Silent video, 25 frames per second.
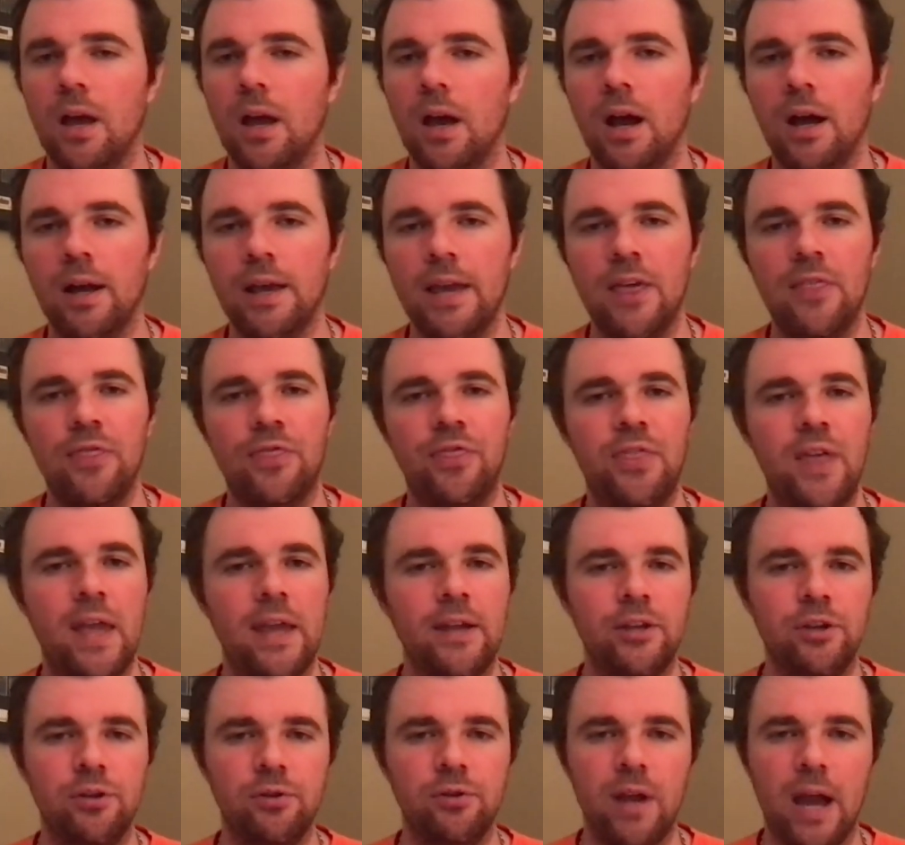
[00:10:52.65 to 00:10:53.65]
Again,
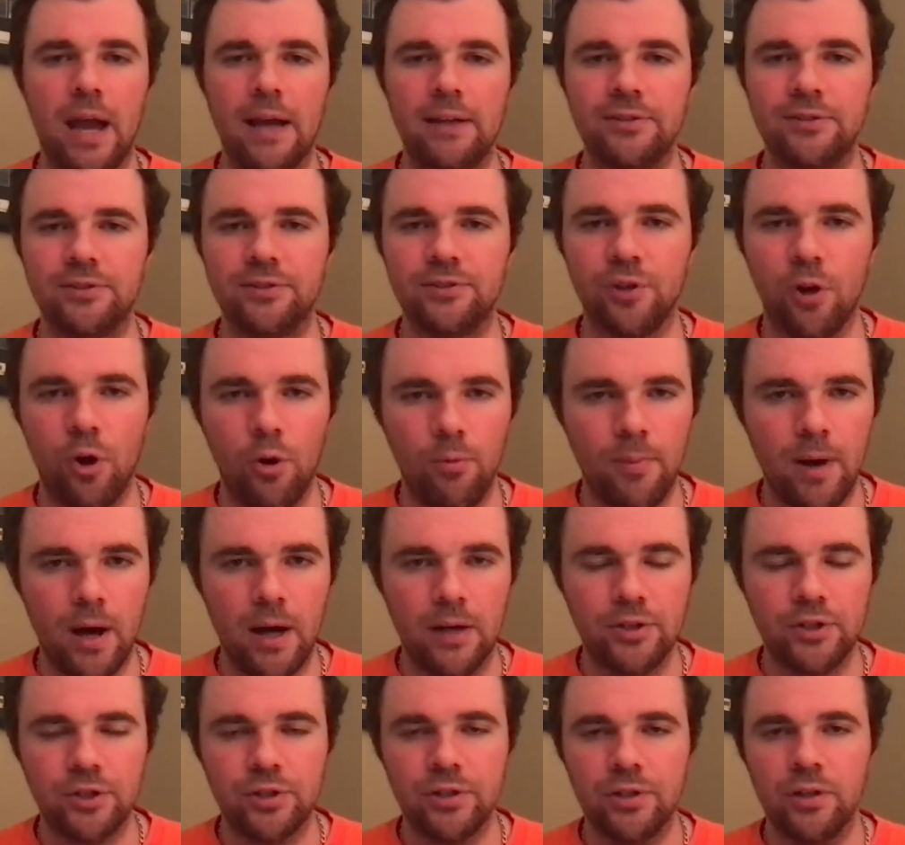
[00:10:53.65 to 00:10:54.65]
thank you guys so
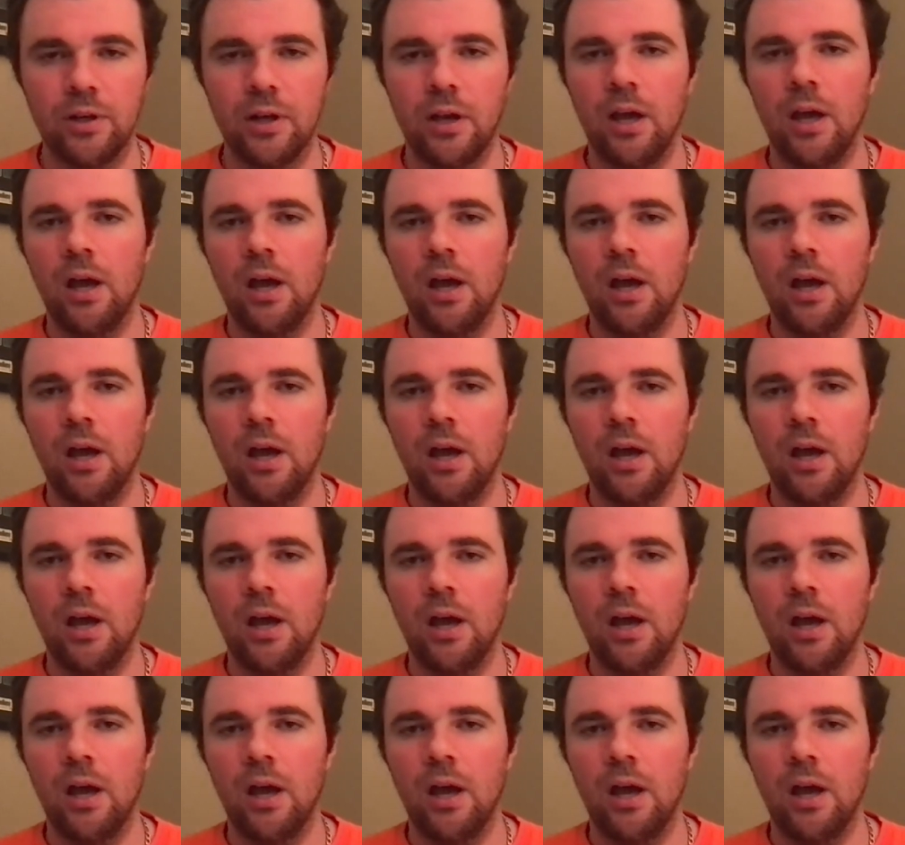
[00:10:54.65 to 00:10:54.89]
much.